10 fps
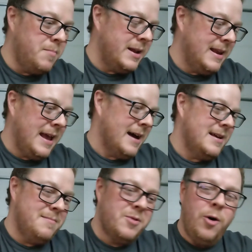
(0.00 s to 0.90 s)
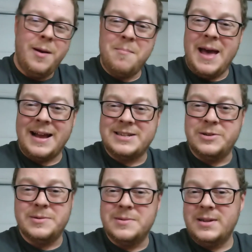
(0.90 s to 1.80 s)
yeah, going back
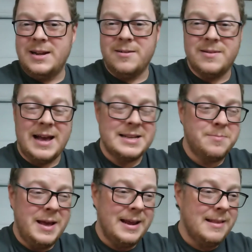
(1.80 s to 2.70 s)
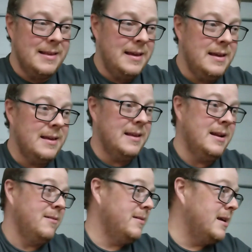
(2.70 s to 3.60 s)
to cosmetically,
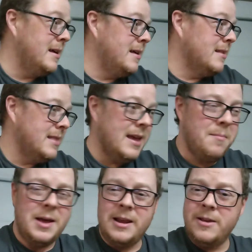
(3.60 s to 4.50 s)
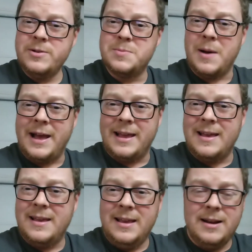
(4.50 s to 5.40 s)
think about a used bike.
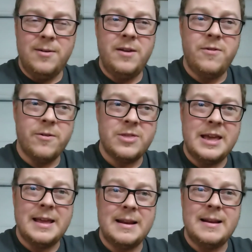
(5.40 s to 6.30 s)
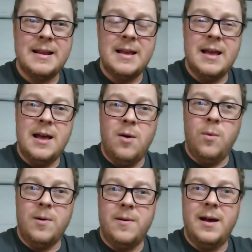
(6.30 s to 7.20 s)
If you're thinking,
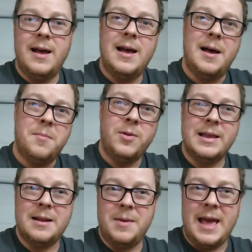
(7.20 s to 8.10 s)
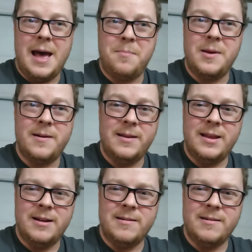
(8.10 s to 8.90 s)
well, I'm only going to be happy, if you